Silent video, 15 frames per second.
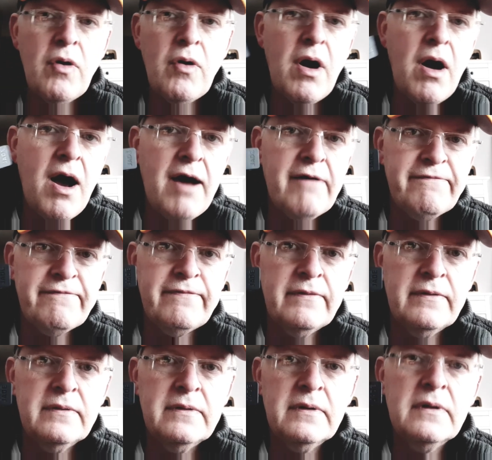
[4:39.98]
off
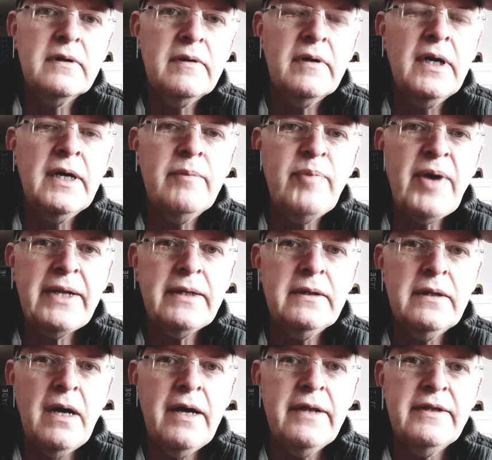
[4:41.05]

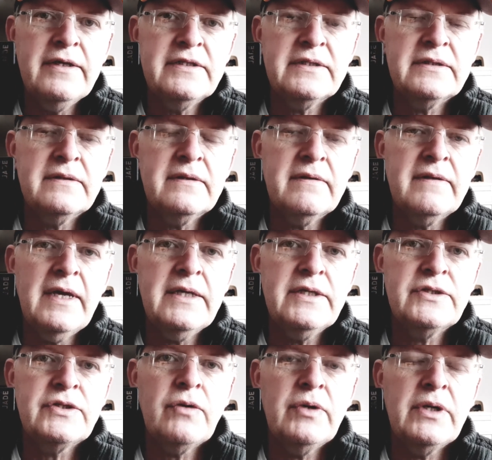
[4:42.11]
button on this thing,
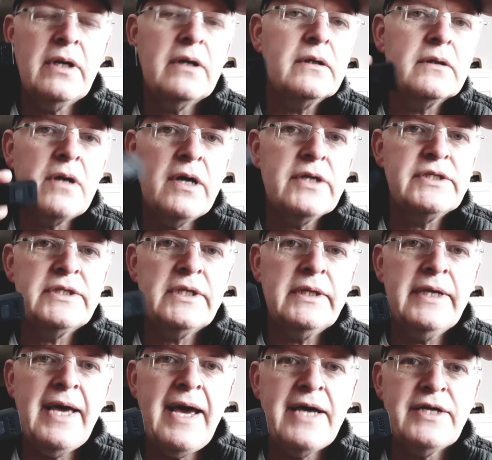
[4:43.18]
so it
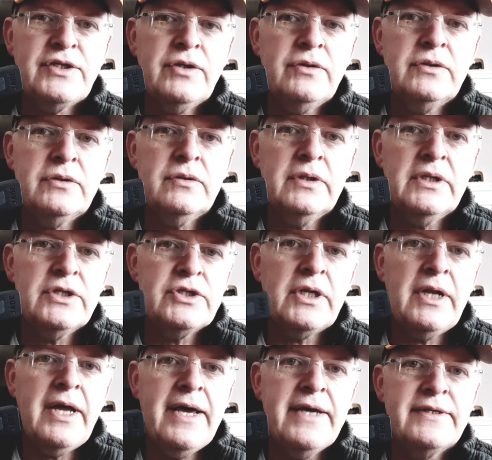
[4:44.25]
constantly asks you to
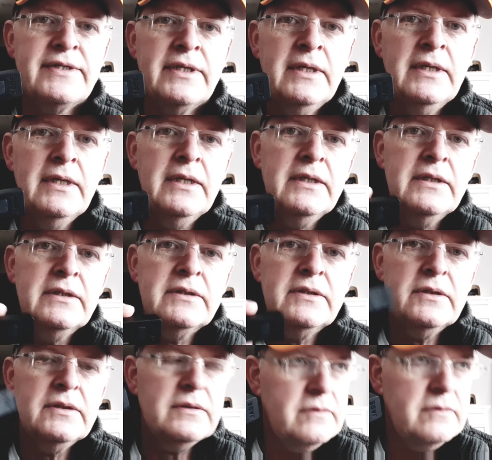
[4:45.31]
initialize
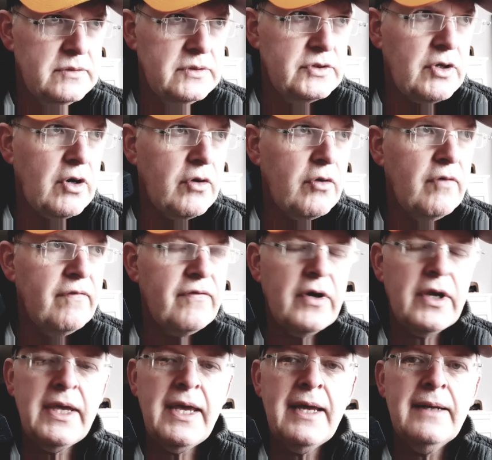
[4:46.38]
to start over
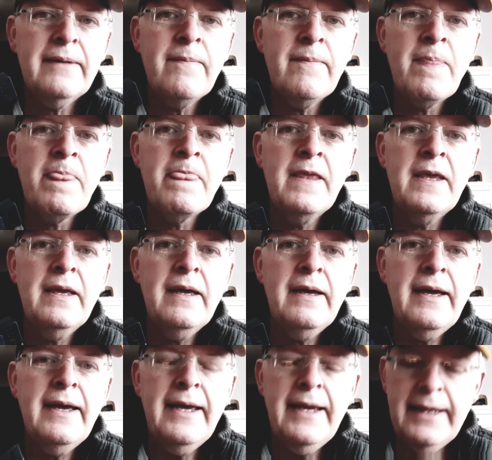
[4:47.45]
again.
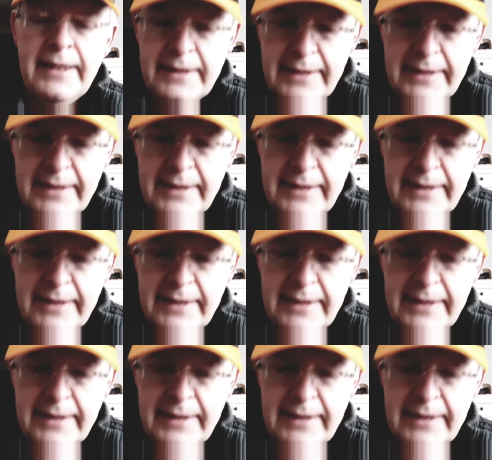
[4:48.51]
And